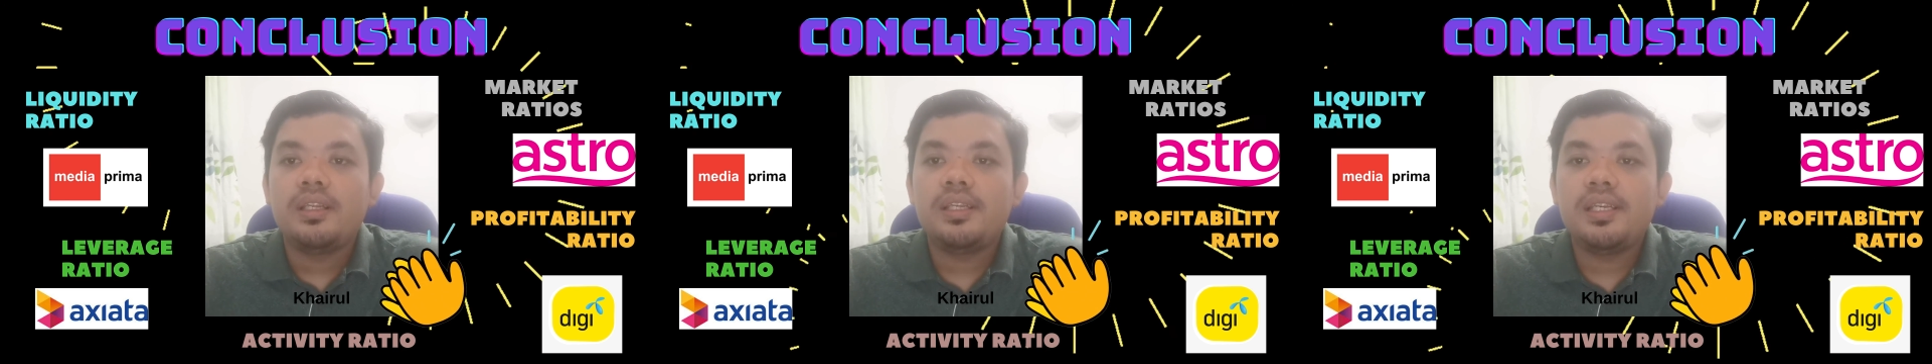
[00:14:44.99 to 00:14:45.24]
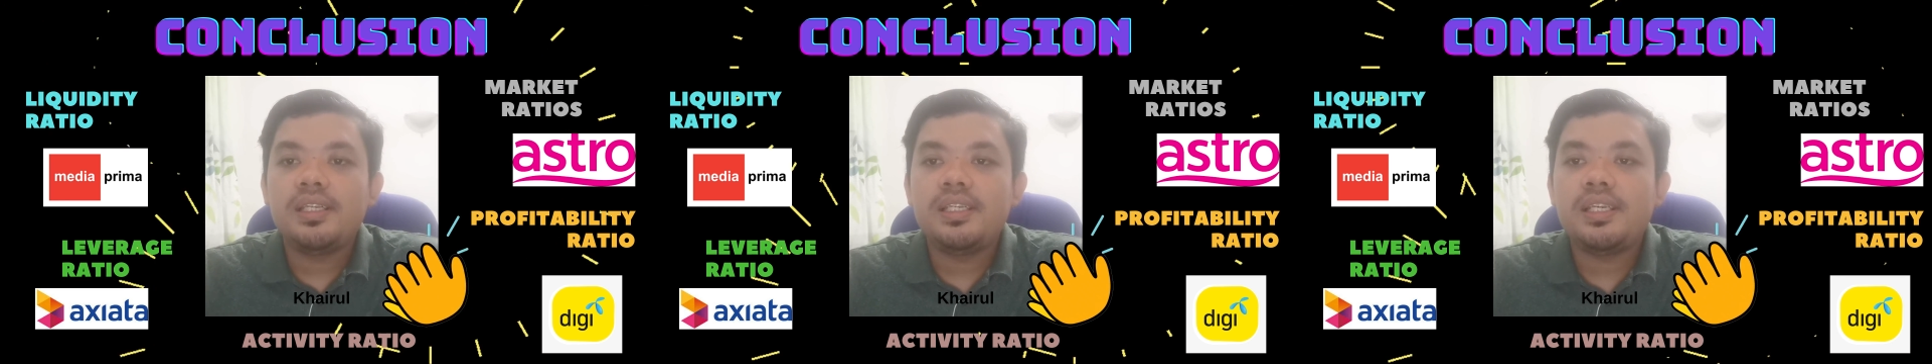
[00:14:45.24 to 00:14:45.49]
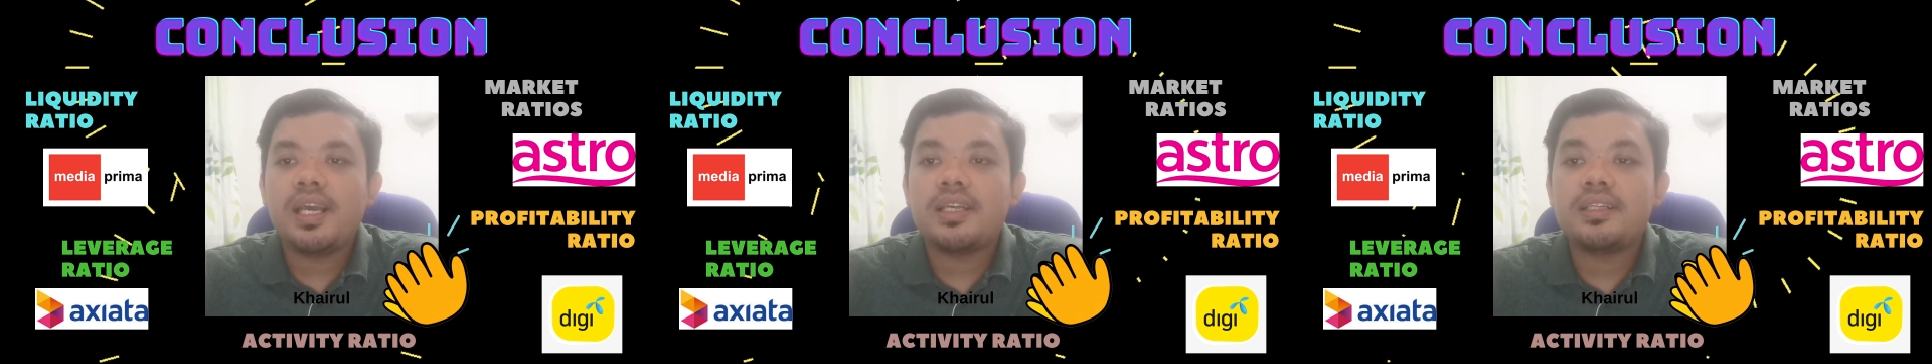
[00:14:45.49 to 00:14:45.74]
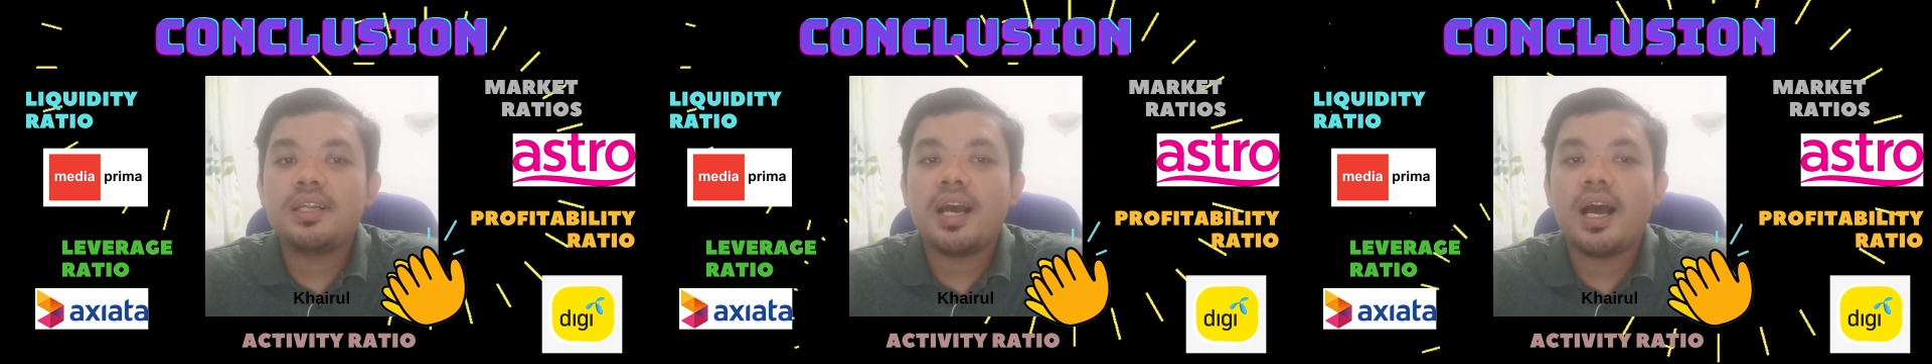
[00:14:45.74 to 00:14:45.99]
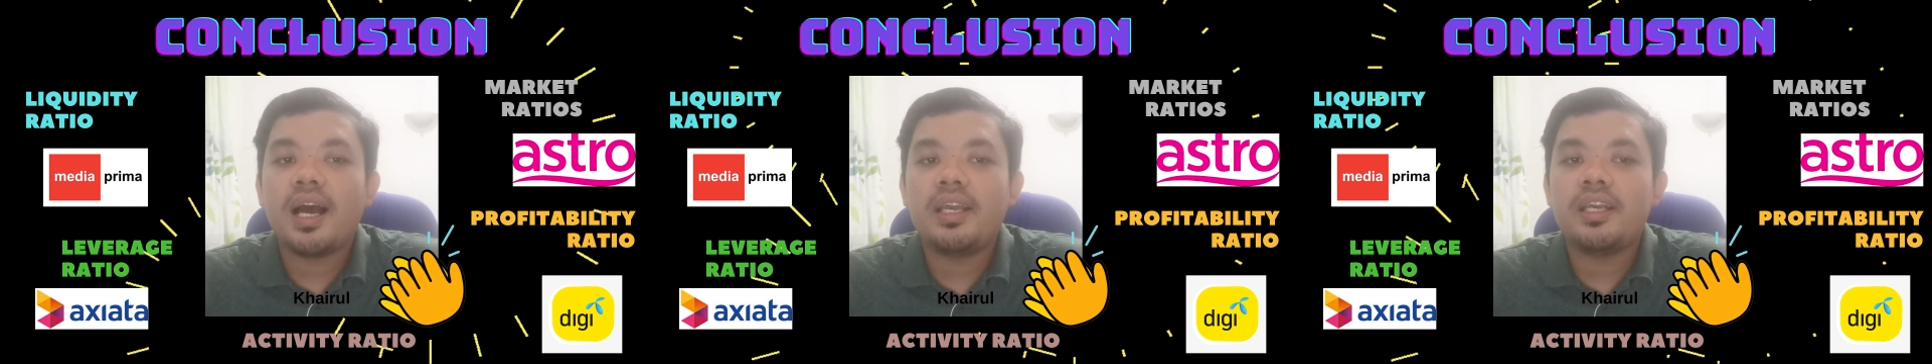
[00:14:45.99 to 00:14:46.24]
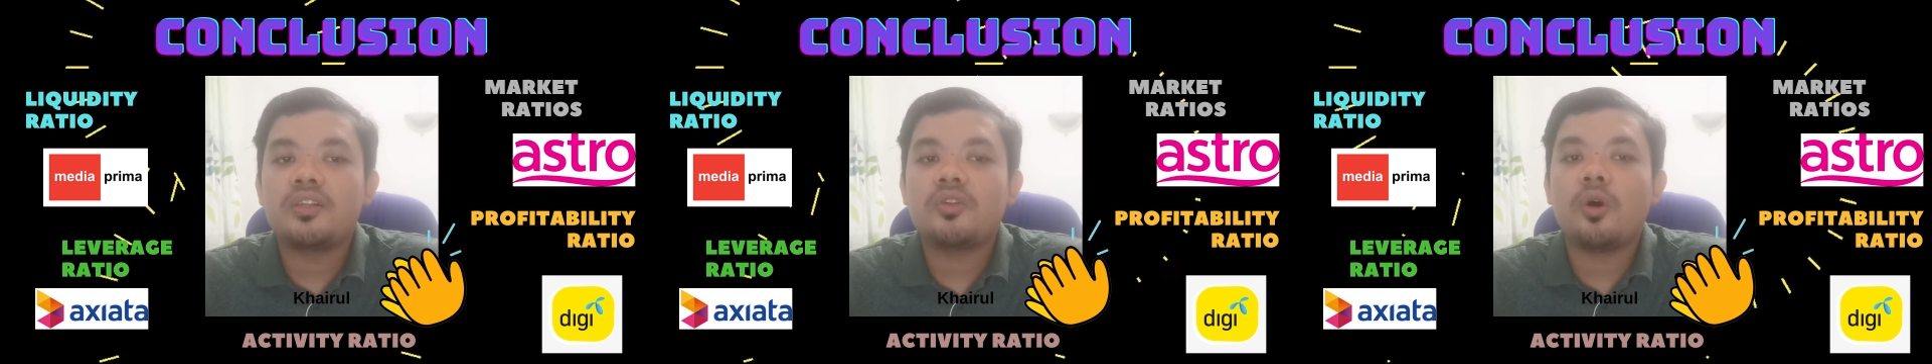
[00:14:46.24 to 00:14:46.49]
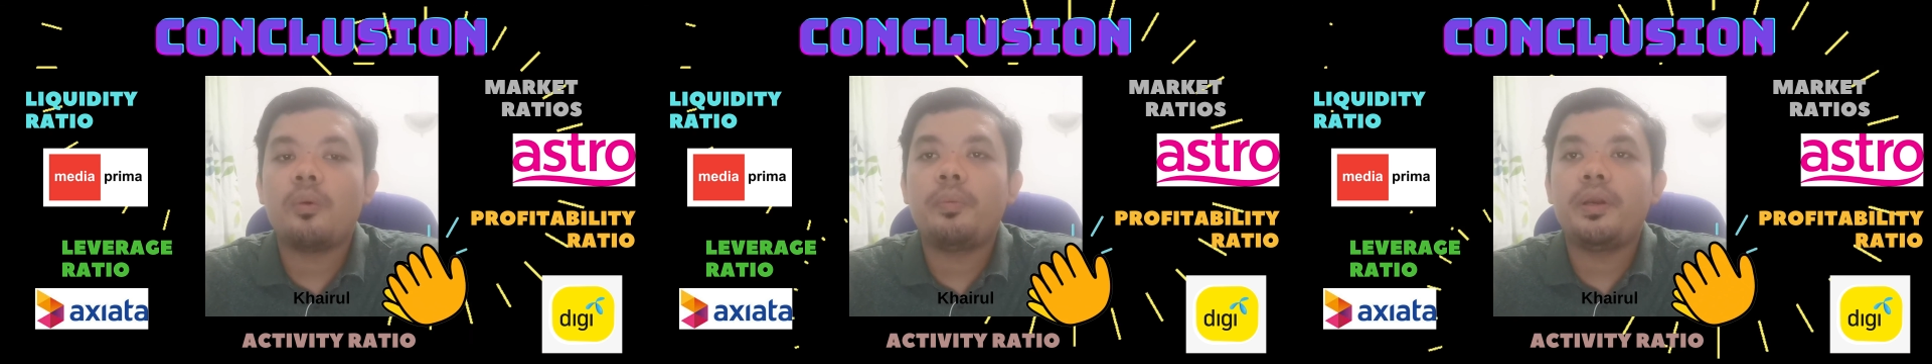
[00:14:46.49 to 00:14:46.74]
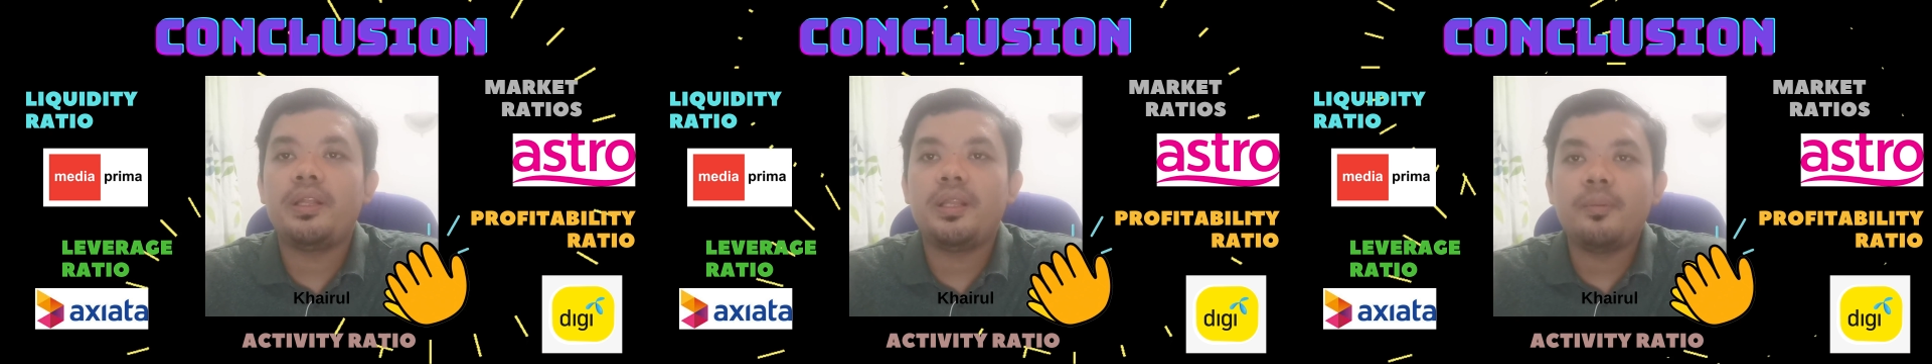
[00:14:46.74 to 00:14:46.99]
DG has the highest
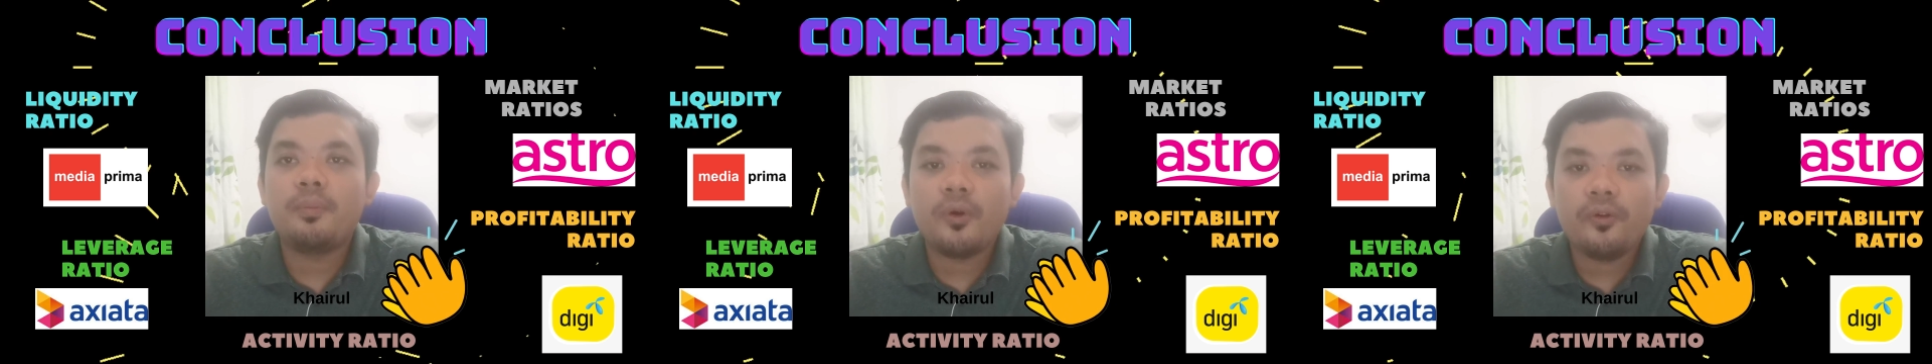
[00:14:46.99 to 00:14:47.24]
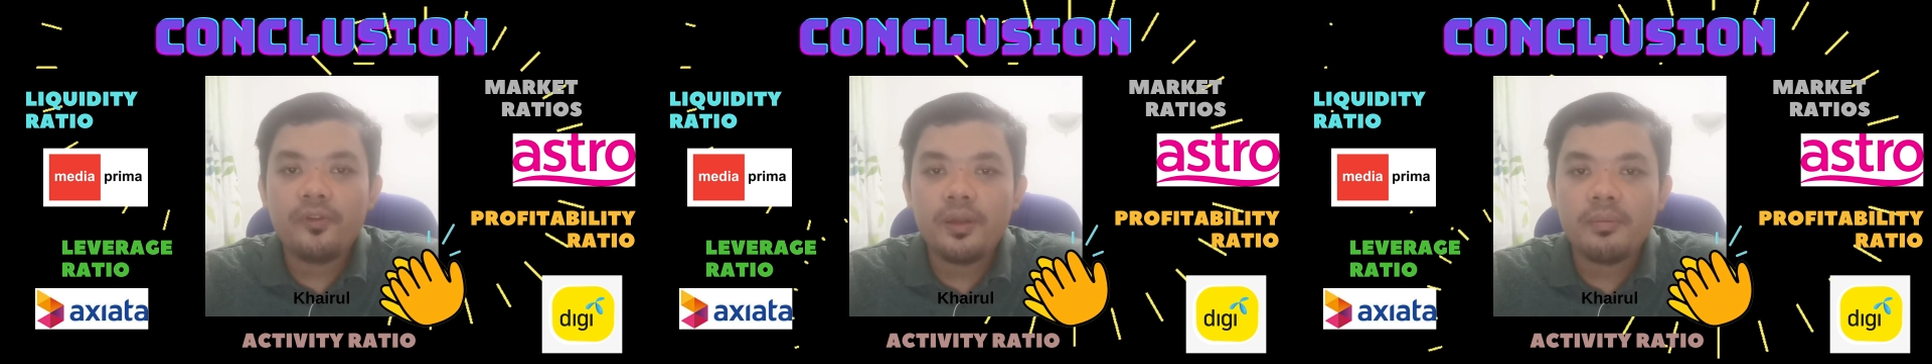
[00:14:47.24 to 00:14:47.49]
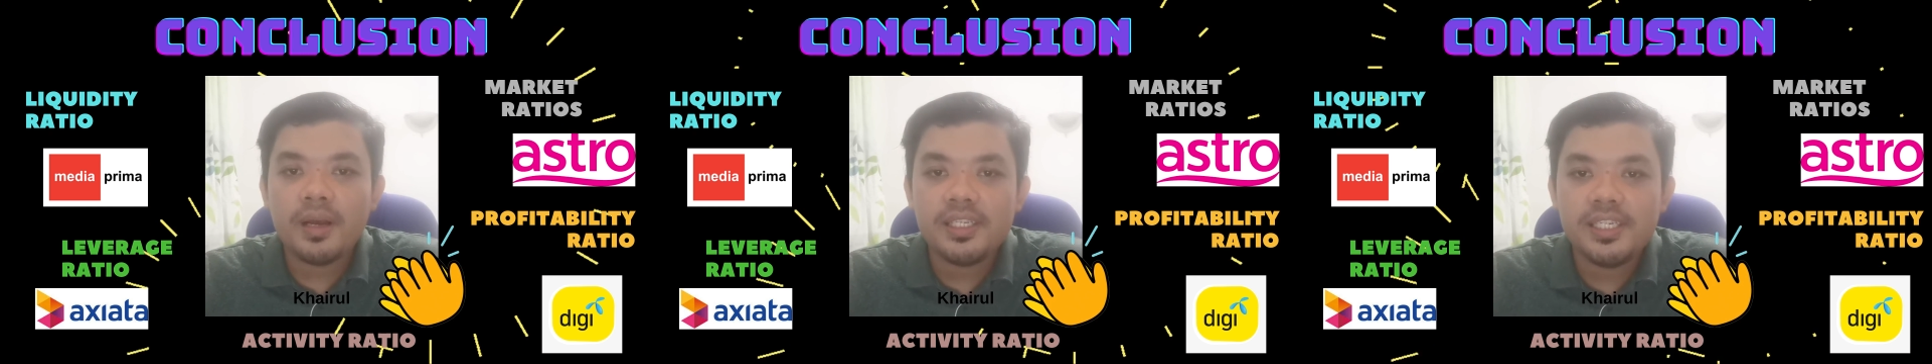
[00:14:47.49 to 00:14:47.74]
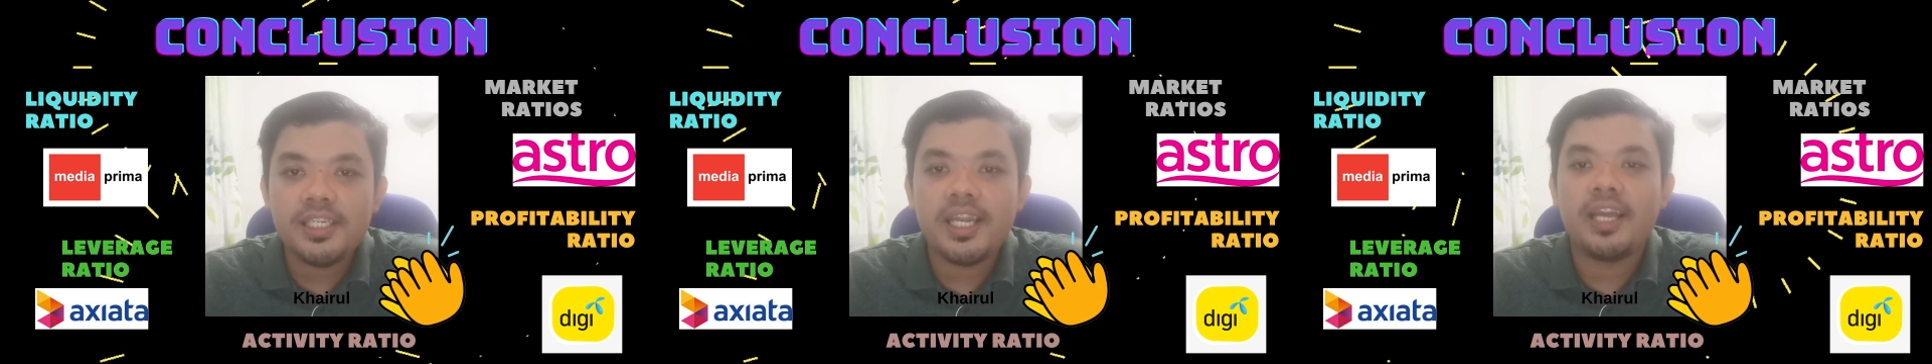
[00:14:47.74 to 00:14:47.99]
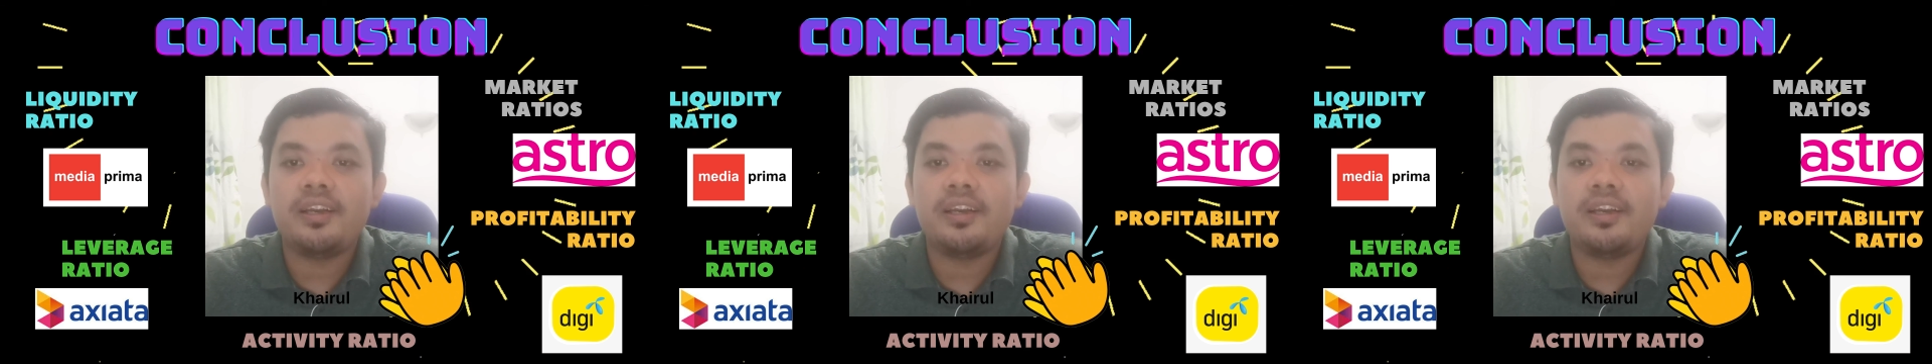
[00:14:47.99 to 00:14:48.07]
operating profit margin